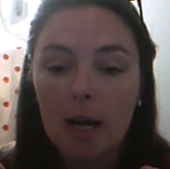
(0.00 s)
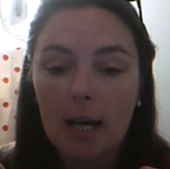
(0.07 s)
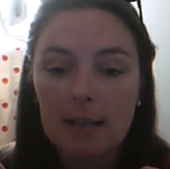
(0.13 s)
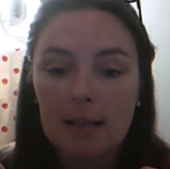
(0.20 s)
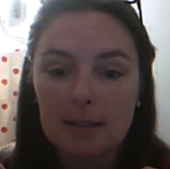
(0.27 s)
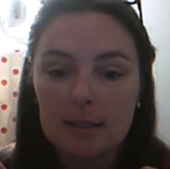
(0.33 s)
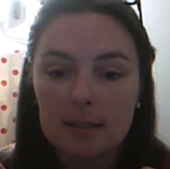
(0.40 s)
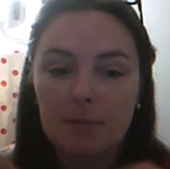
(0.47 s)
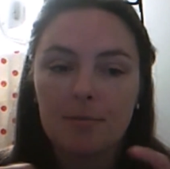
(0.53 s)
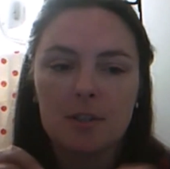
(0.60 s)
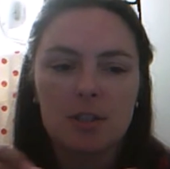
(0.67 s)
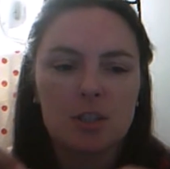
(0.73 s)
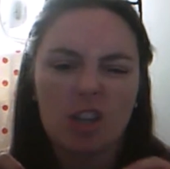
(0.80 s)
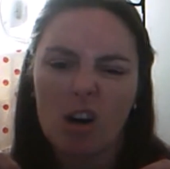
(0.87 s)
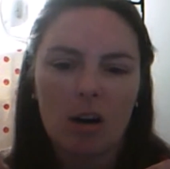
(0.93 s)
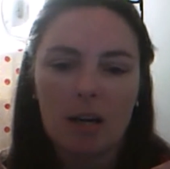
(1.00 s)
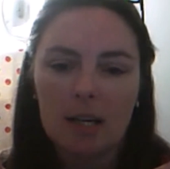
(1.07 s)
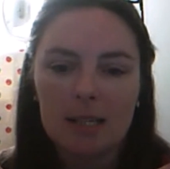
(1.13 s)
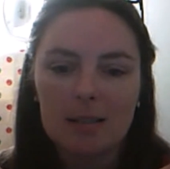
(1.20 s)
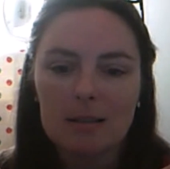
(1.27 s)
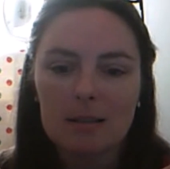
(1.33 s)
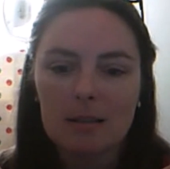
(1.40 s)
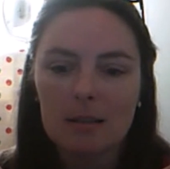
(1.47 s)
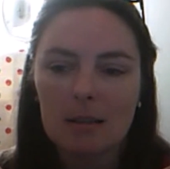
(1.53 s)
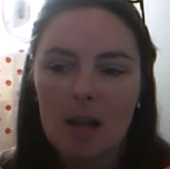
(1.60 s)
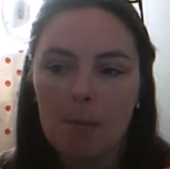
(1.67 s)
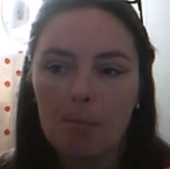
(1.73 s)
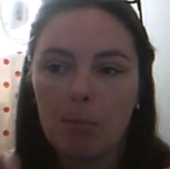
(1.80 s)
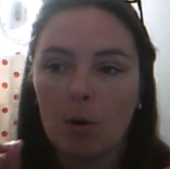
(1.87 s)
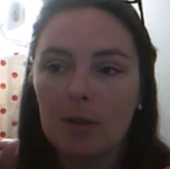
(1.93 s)
different dyes, and
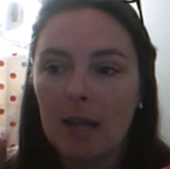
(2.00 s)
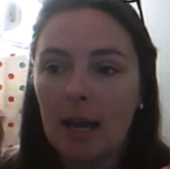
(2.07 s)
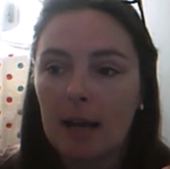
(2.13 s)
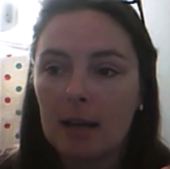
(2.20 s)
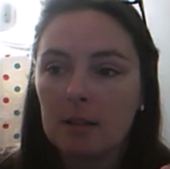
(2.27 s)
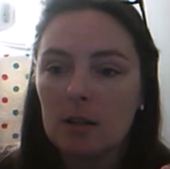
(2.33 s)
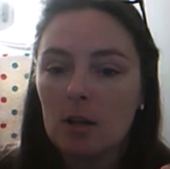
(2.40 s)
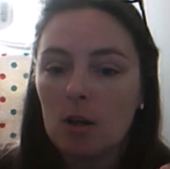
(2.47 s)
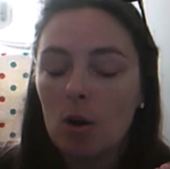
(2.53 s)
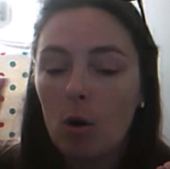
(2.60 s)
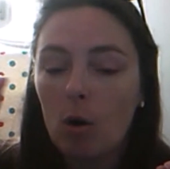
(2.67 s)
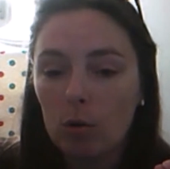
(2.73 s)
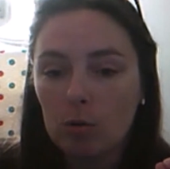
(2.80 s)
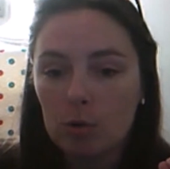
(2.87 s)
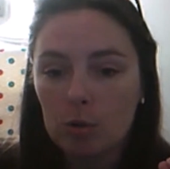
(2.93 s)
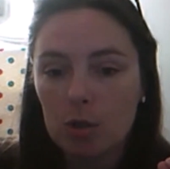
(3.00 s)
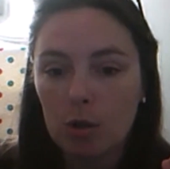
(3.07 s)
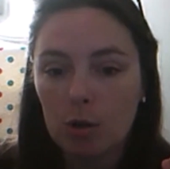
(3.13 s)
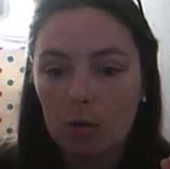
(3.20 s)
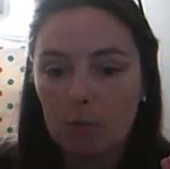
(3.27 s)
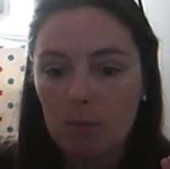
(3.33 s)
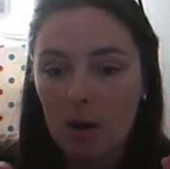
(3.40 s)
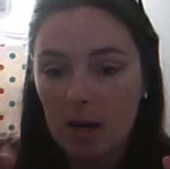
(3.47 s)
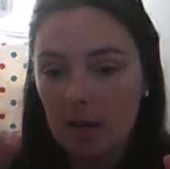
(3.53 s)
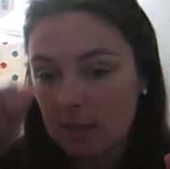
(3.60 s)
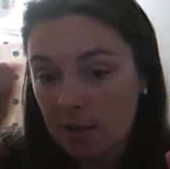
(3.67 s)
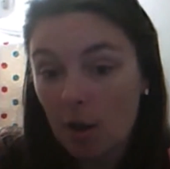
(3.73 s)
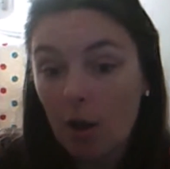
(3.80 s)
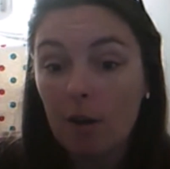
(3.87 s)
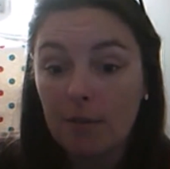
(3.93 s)
put that onto my
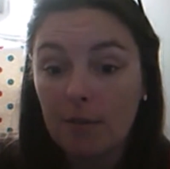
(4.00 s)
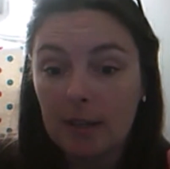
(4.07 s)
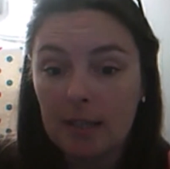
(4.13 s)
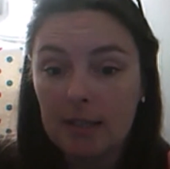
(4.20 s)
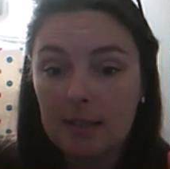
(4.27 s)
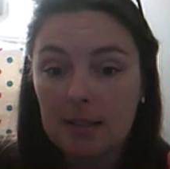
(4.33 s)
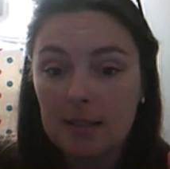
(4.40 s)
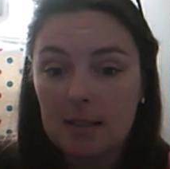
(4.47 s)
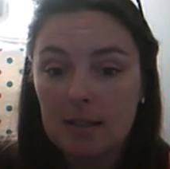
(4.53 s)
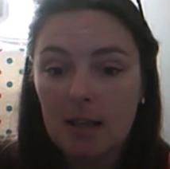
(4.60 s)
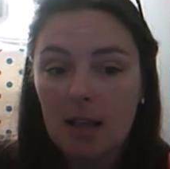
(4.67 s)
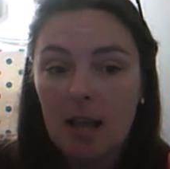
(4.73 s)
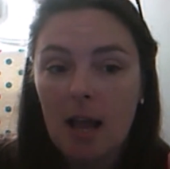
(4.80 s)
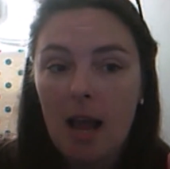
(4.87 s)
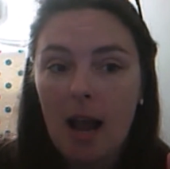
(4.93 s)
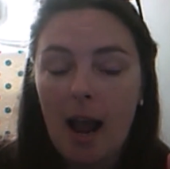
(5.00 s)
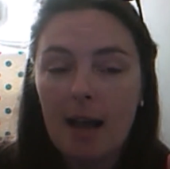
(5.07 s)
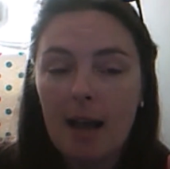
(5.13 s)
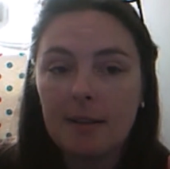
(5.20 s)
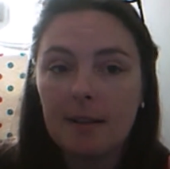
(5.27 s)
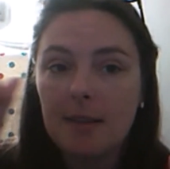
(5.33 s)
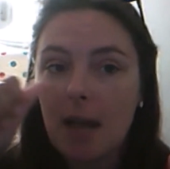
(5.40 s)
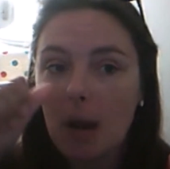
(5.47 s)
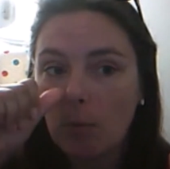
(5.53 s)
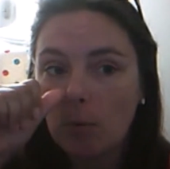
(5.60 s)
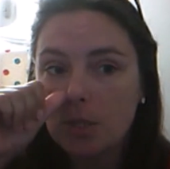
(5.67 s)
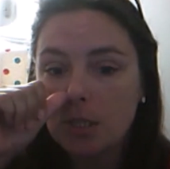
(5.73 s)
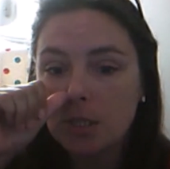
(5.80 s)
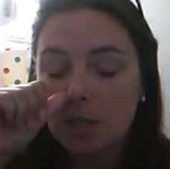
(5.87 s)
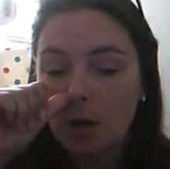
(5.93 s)
cervix, and then that will
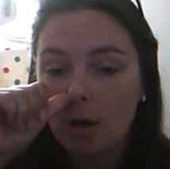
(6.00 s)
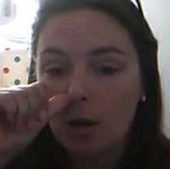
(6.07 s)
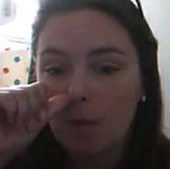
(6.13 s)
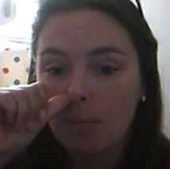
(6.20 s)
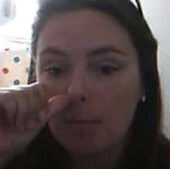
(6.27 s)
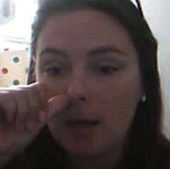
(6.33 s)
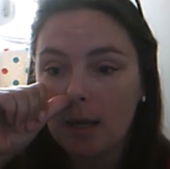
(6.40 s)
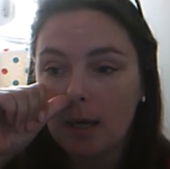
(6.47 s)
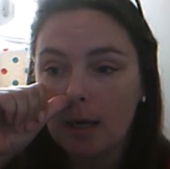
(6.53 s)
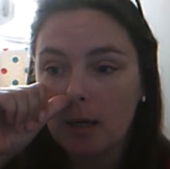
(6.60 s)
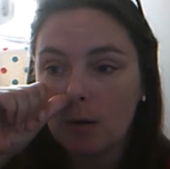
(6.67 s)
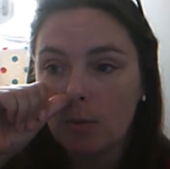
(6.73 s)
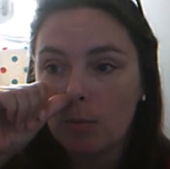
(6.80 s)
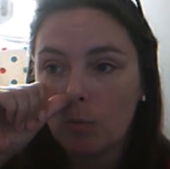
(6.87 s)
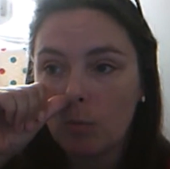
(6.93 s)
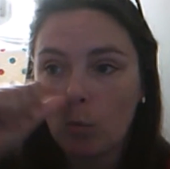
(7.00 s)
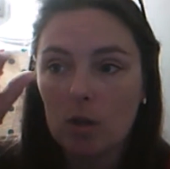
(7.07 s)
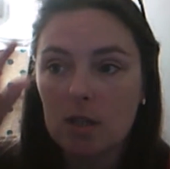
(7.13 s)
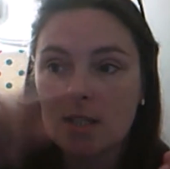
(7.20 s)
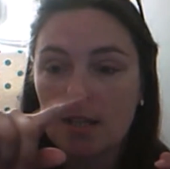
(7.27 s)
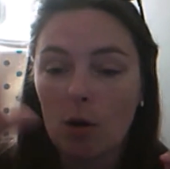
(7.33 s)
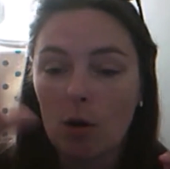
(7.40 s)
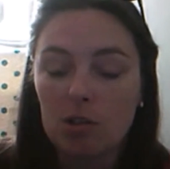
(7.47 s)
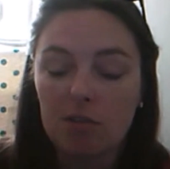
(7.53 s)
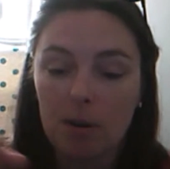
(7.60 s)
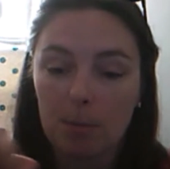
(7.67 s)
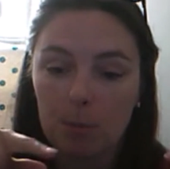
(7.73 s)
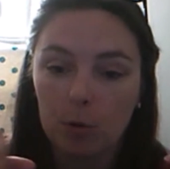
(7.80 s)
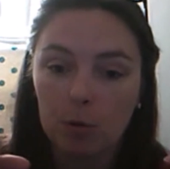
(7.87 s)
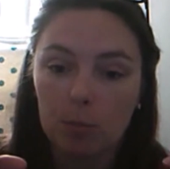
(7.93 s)
determine what cells are
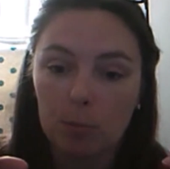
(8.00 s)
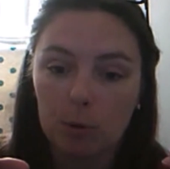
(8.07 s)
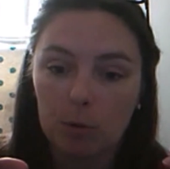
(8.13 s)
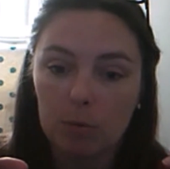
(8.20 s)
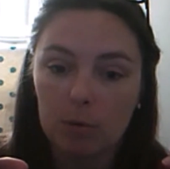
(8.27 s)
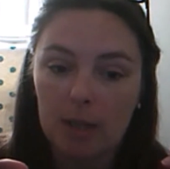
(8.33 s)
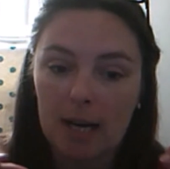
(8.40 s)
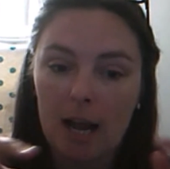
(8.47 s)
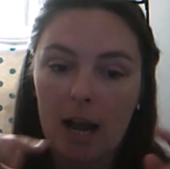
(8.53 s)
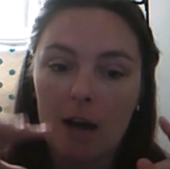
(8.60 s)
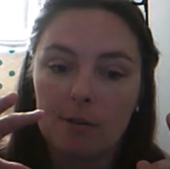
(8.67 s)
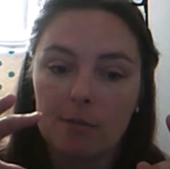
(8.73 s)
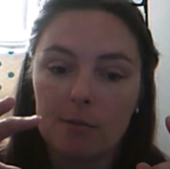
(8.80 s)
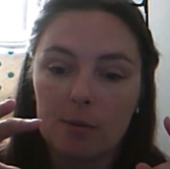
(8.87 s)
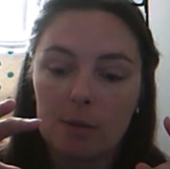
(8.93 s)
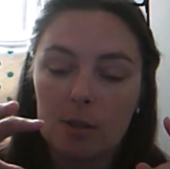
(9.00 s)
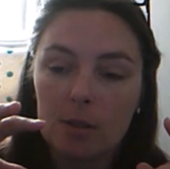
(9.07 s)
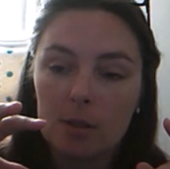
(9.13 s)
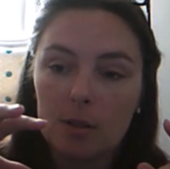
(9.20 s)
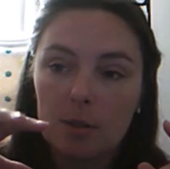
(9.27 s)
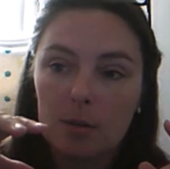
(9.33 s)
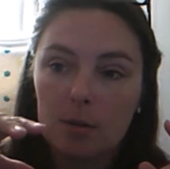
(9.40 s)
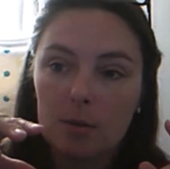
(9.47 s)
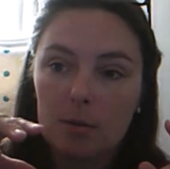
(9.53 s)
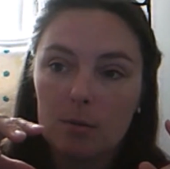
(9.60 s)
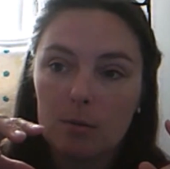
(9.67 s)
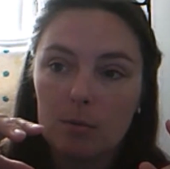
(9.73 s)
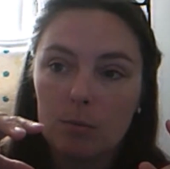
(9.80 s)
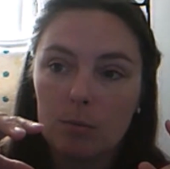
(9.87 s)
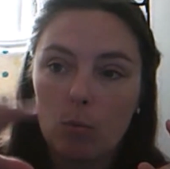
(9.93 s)
abnormal and
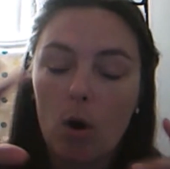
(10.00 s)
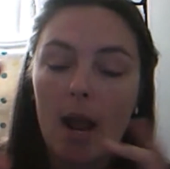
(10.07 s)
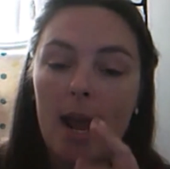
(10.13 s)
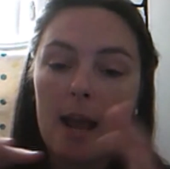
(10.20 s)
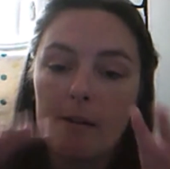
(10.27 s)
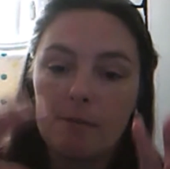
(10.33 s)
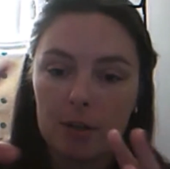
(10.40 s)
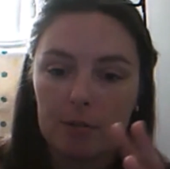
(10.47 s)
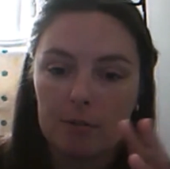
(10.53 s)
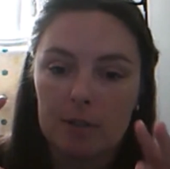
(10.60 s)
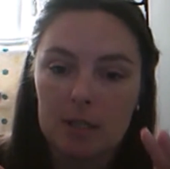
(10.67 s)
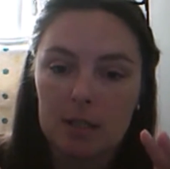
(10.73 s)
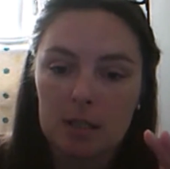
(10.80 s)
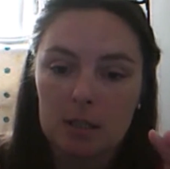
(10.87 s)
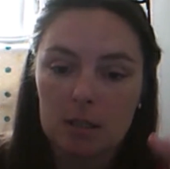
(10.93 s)
what area is